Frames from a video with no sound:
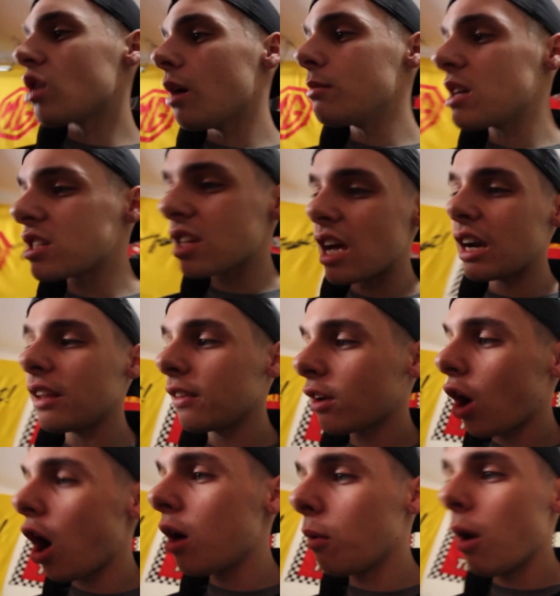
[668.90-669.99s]
so I'm just letting the
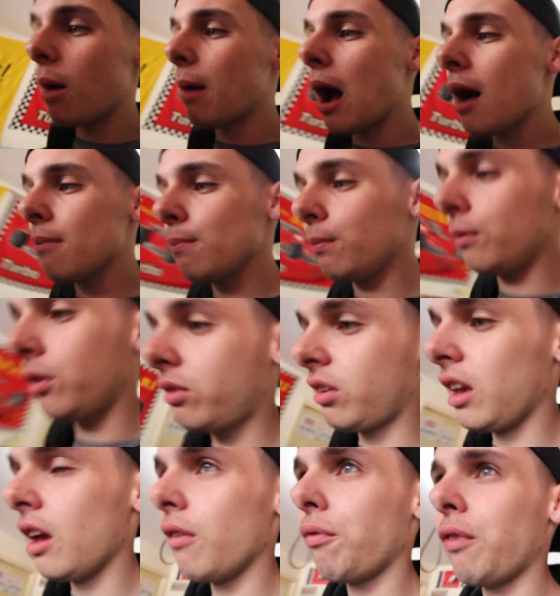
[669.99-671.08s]
car warm up,
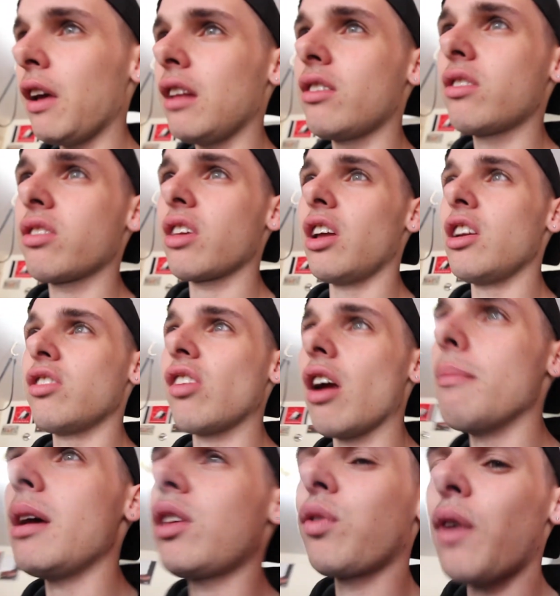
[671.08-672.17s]
see if it's going to
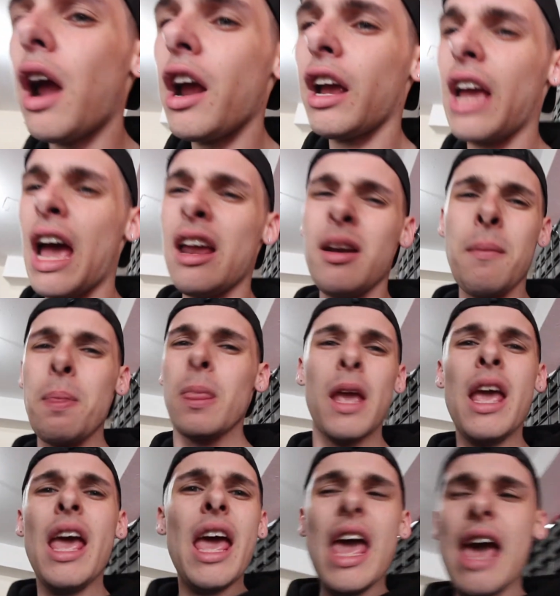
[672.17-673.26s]
start misfiring again.
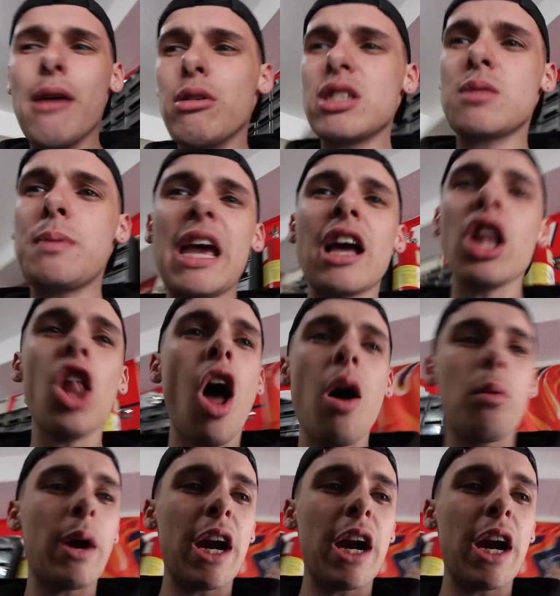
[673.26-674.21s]
It was being a lot